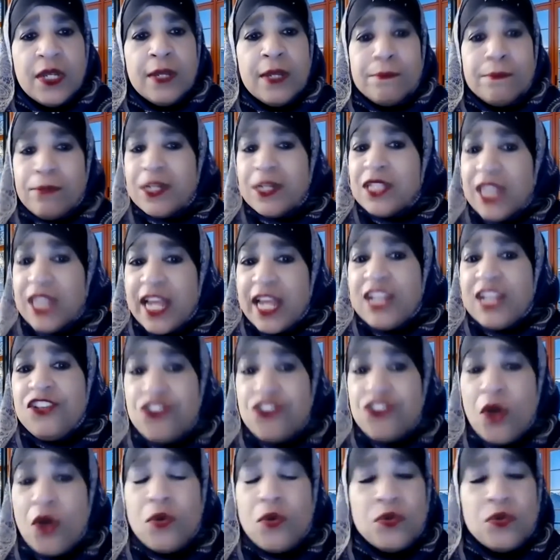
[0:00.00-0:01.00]
but they
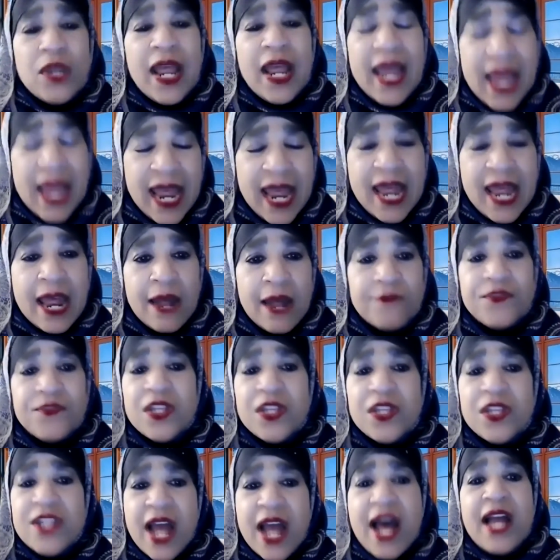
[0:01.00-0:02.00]
don't have the
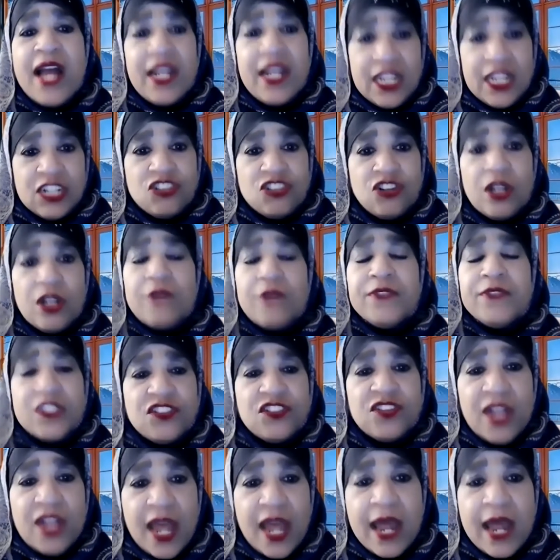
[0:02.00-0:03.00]
knowledge of
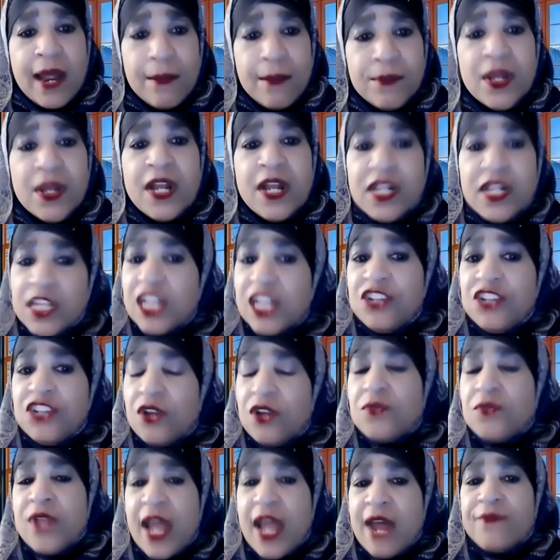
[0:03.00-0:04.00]
Islam. They
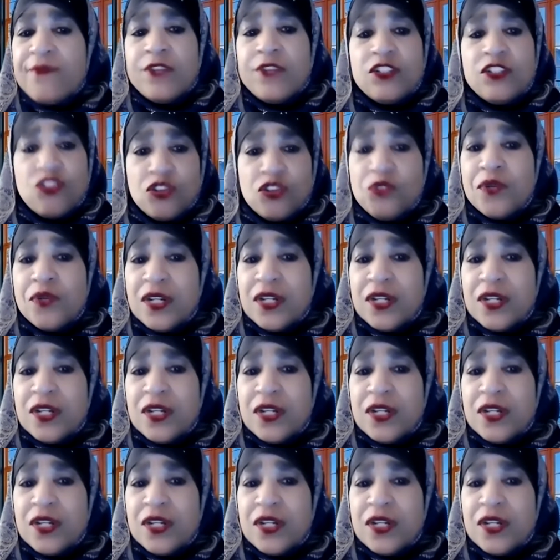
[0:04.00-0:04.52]
don't have the true